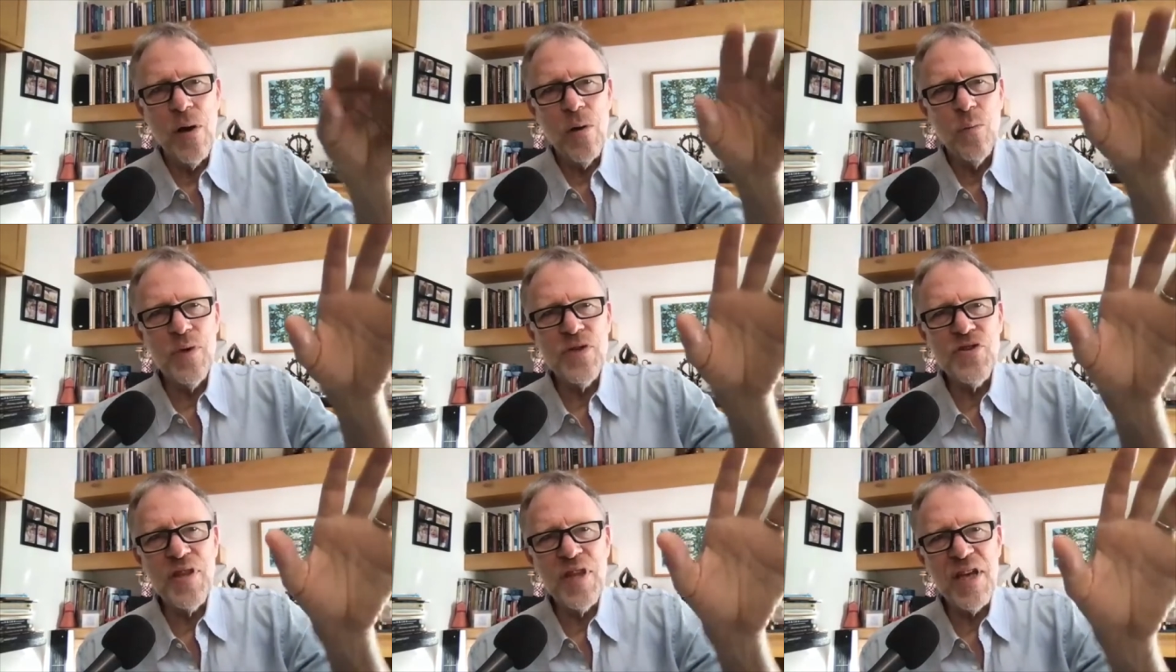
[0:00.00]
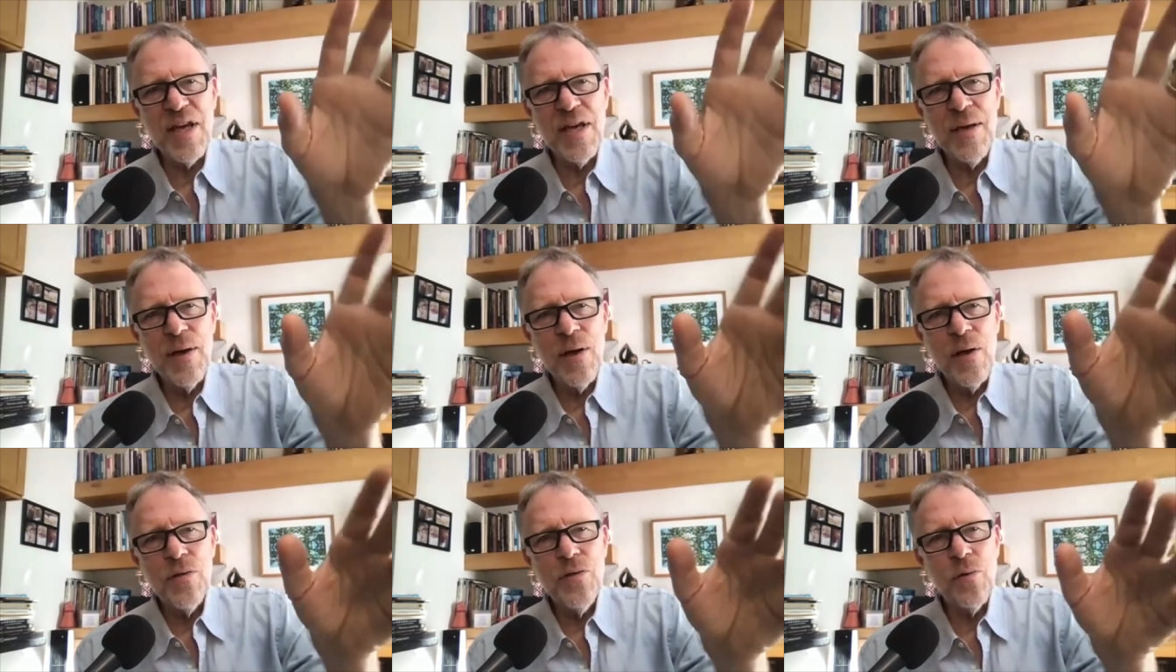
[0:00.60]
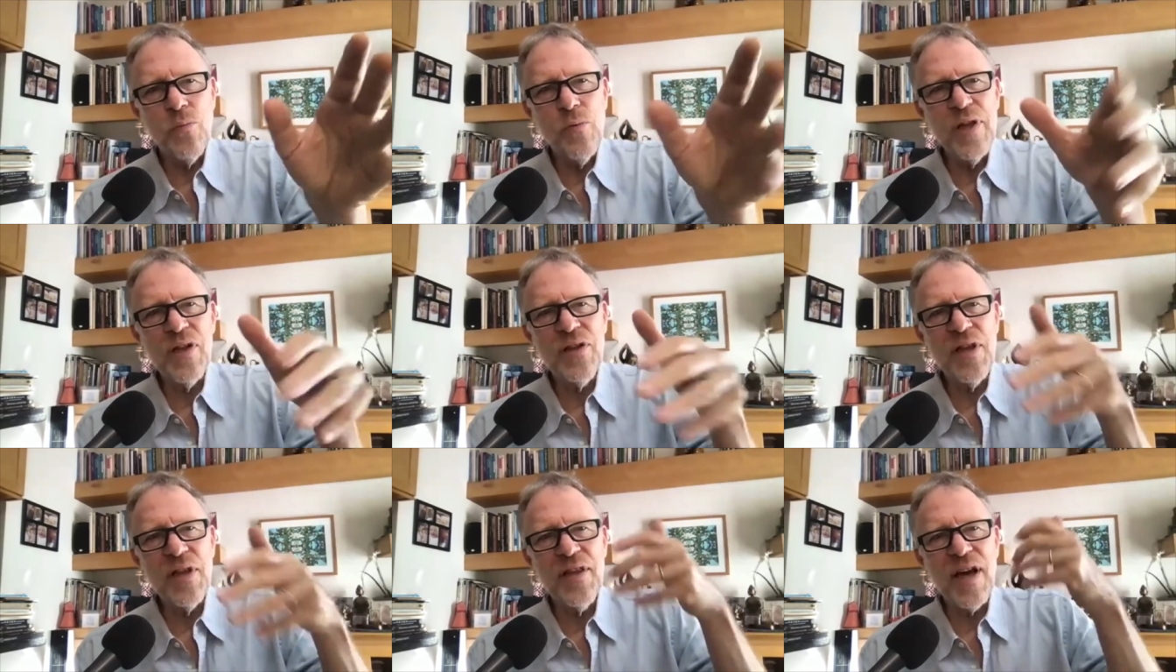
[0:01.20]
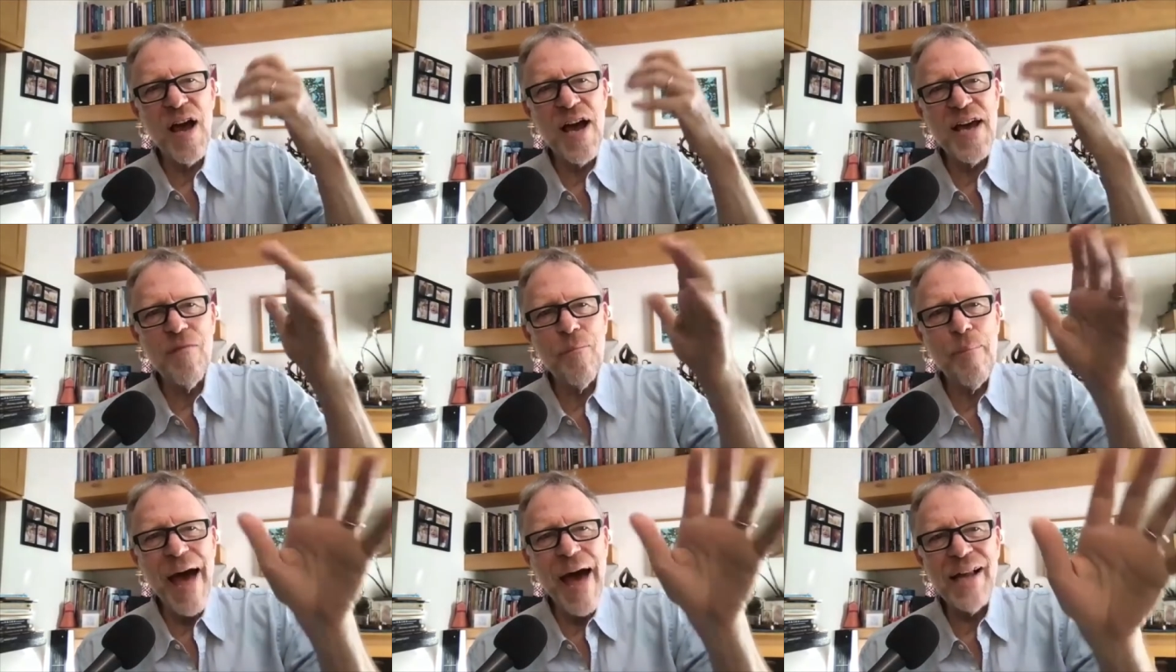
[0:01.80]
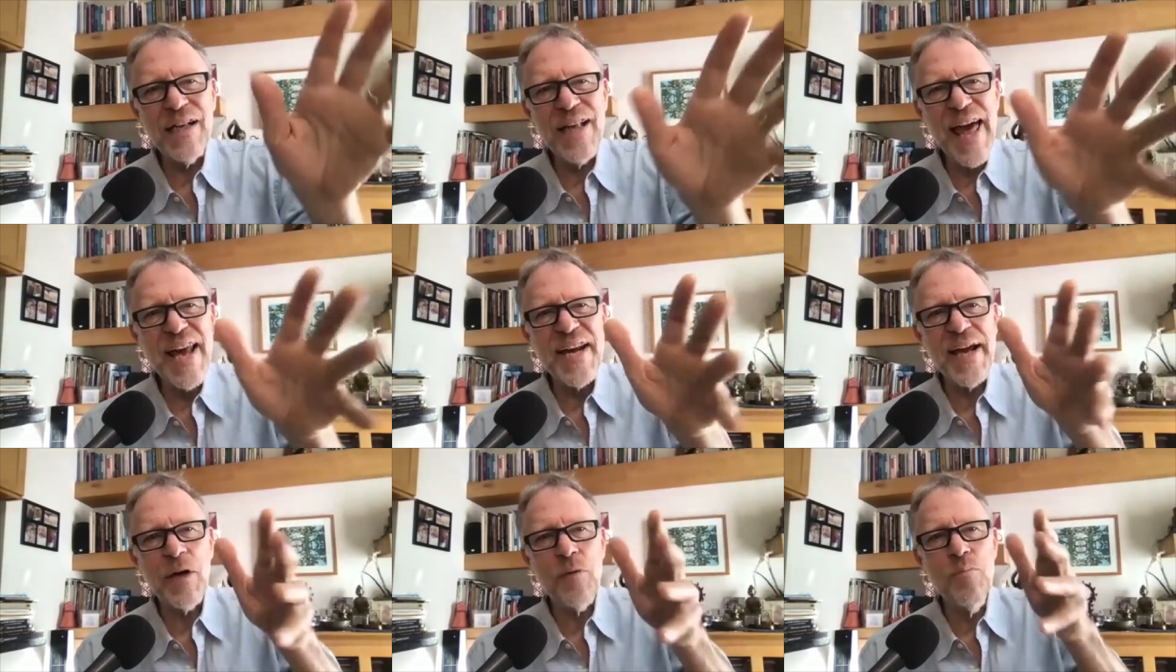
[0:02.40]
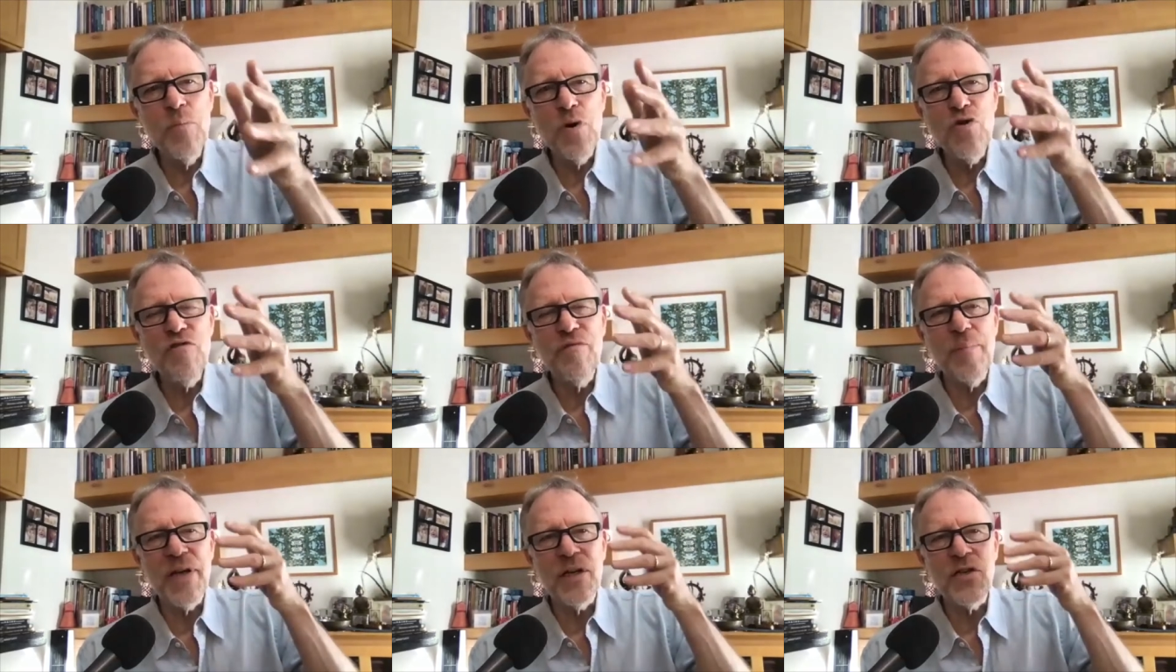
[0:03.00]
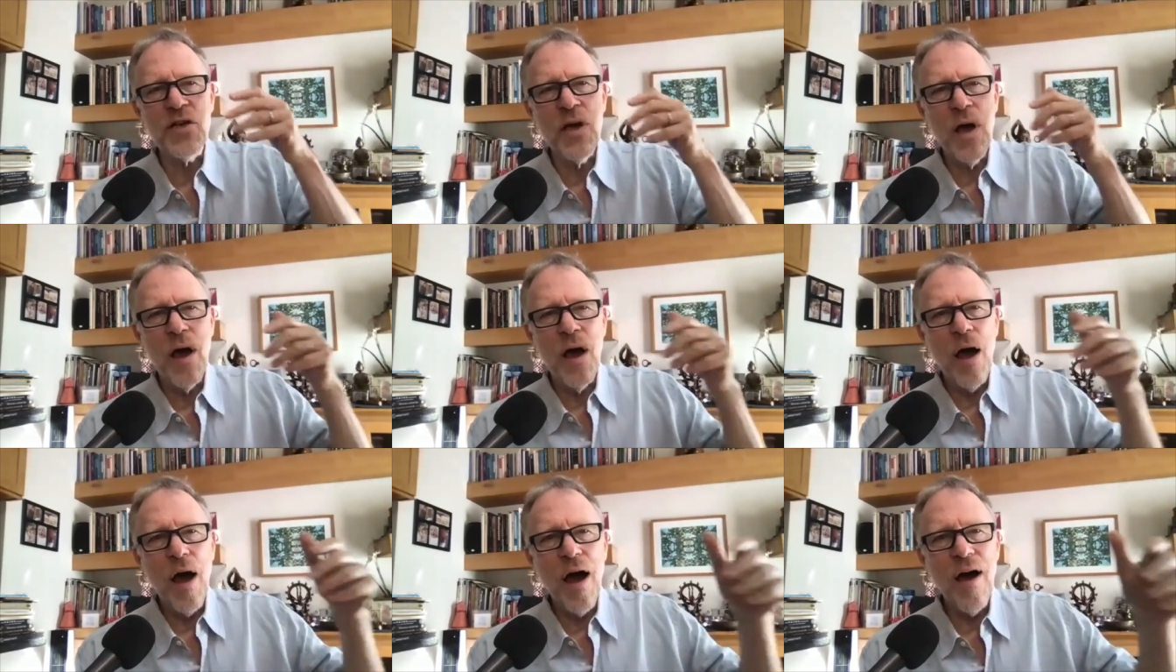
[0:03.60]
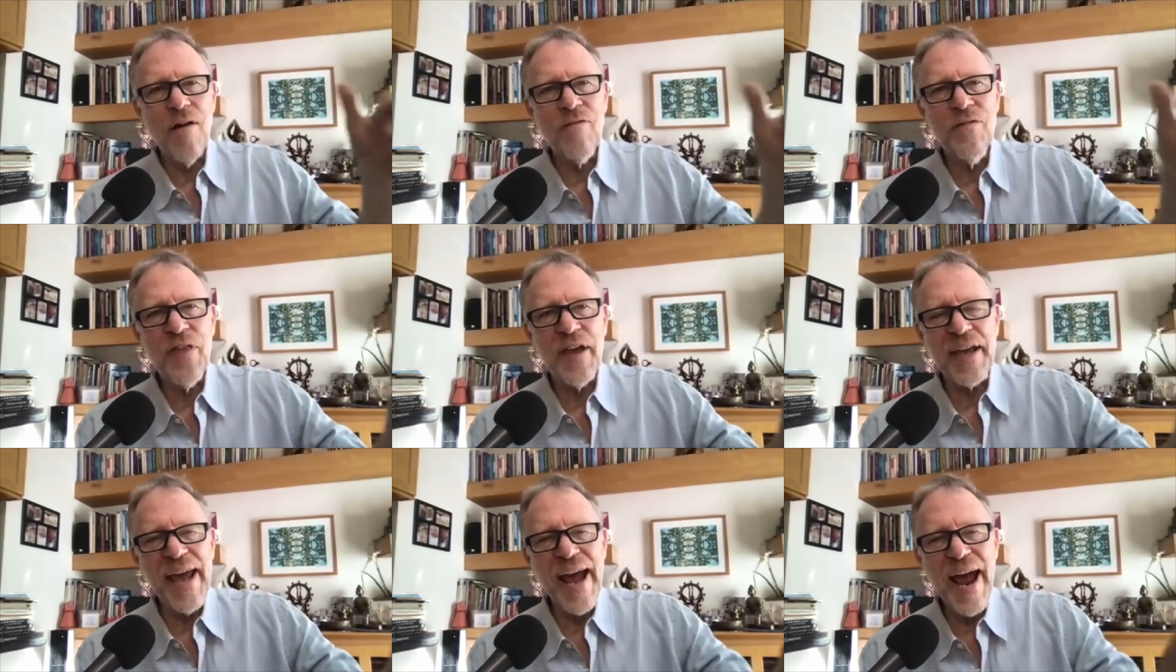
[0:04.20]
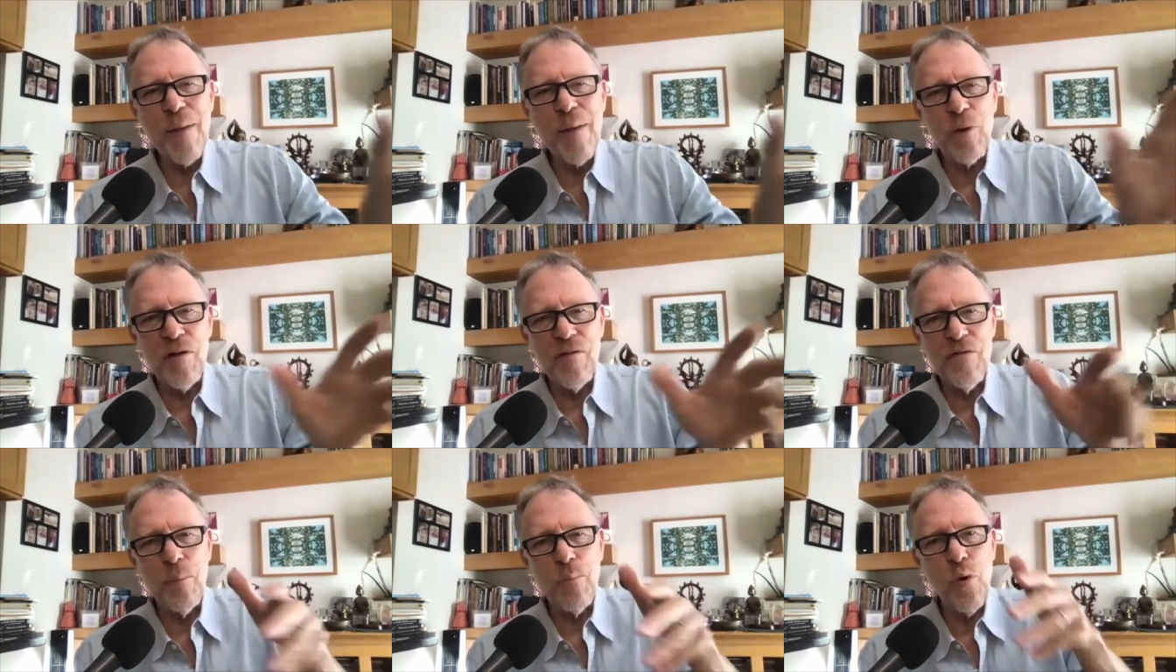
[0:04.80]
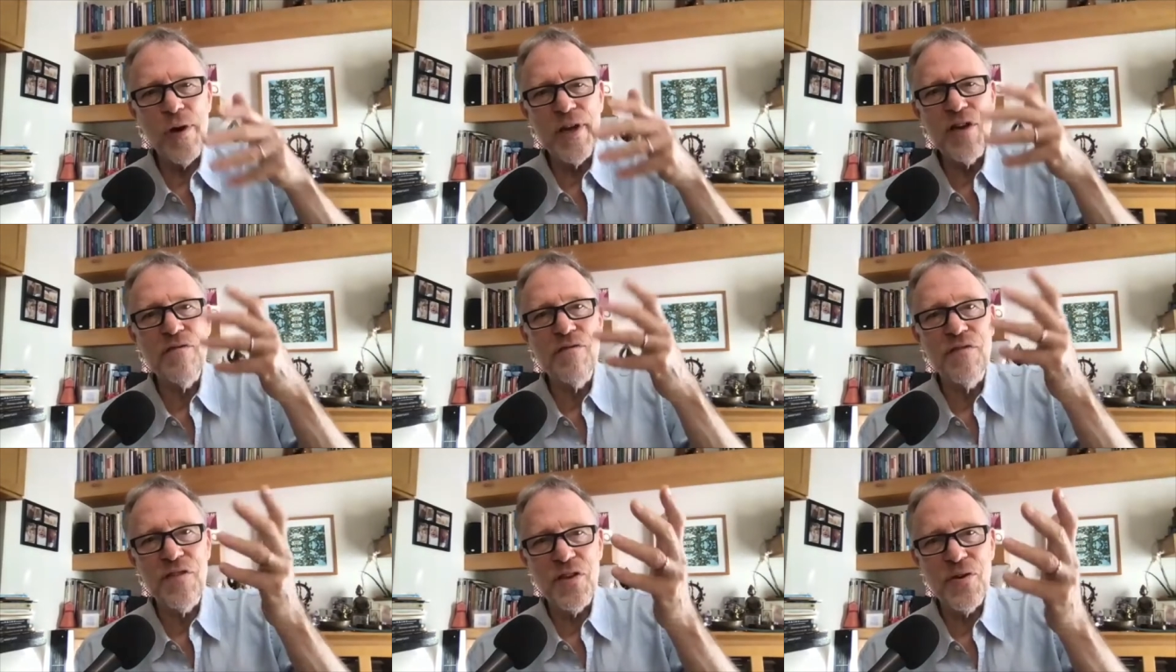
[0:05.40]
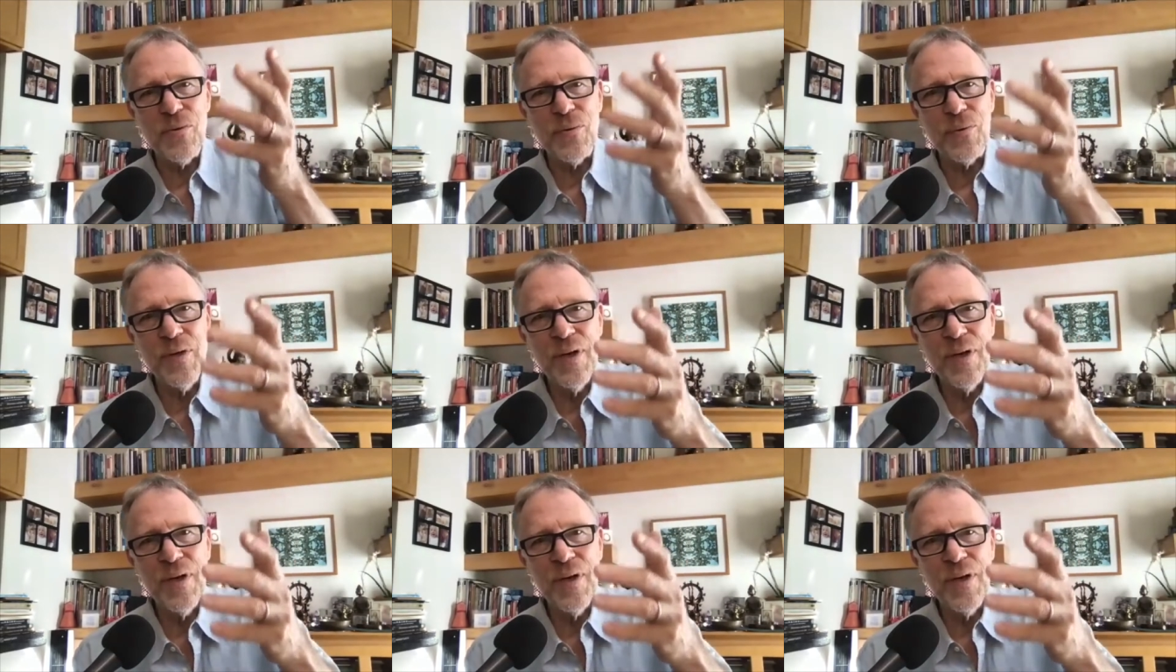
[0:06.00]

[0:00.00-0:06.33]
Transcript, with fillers: was the the real the, the kind of balletic movement of the camera, of the point of view.